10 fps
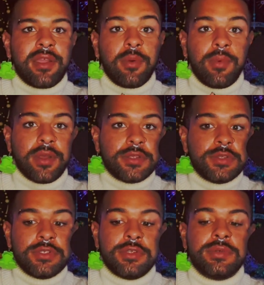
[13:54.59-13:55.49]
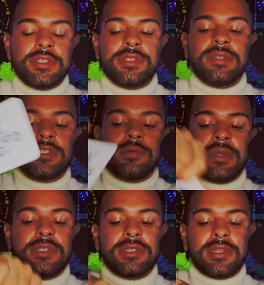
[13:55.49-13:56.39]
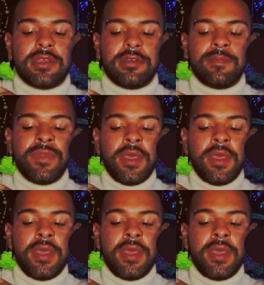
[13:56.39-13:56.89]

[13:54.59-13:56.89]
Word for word: out what you do in this situation here.